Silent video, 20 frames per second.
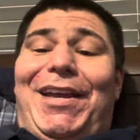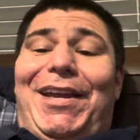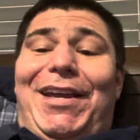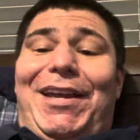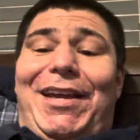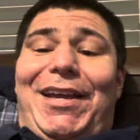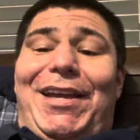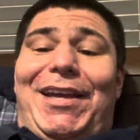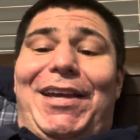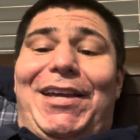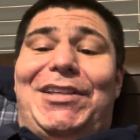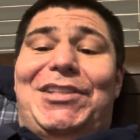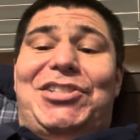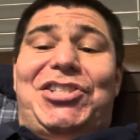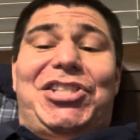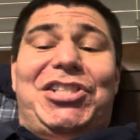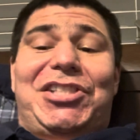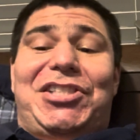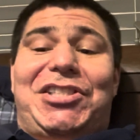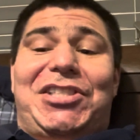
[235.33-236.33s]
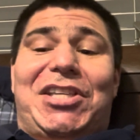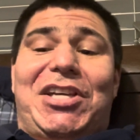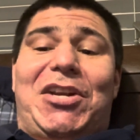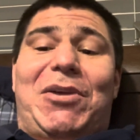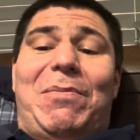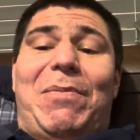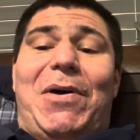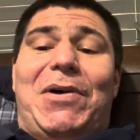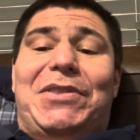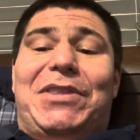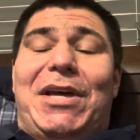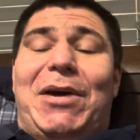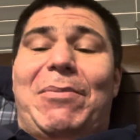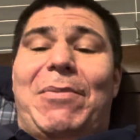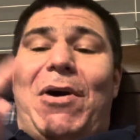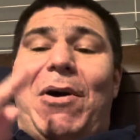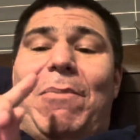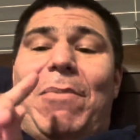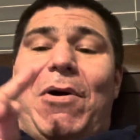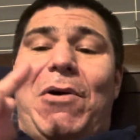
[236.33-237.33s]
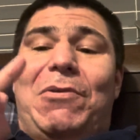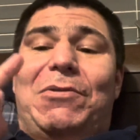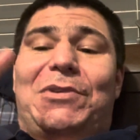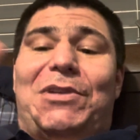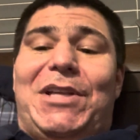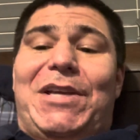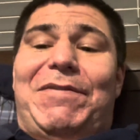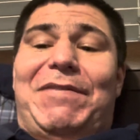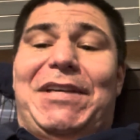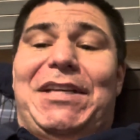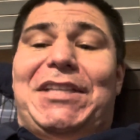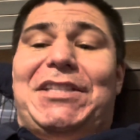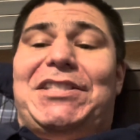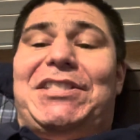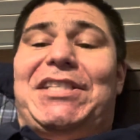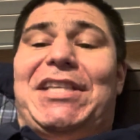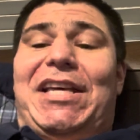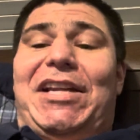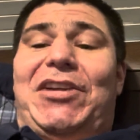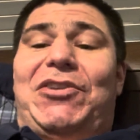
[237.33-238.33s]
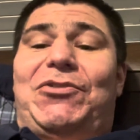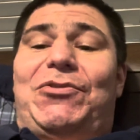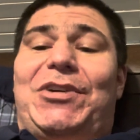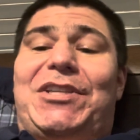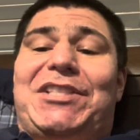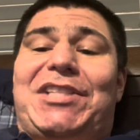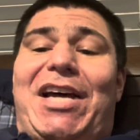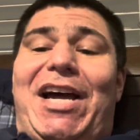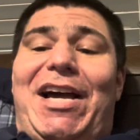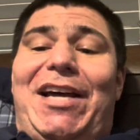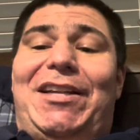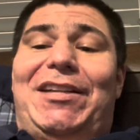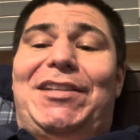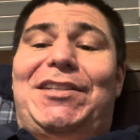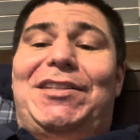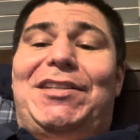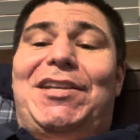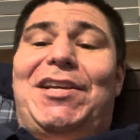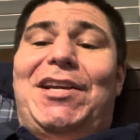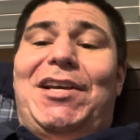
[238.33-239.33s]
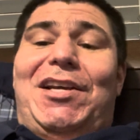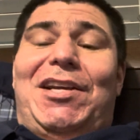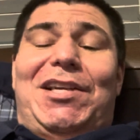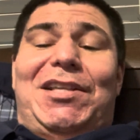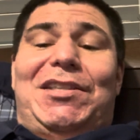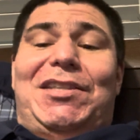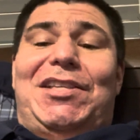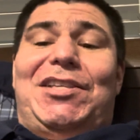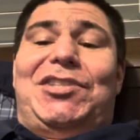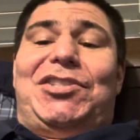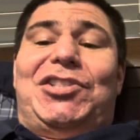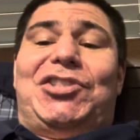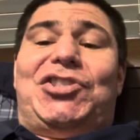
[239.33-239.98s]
and she said about living in San Andres Island, and she's